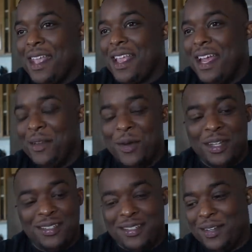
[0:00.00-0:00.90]

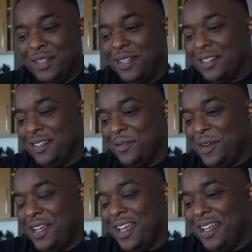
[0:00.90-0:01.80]
Anyways, so look, where
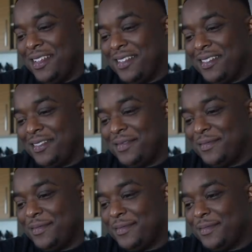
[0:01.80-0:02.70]
you at?
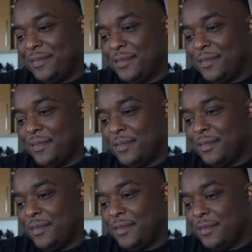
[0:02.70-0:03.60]
What
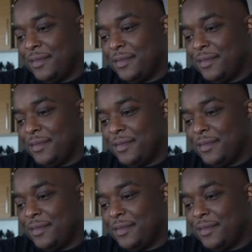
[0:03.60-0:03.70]
up?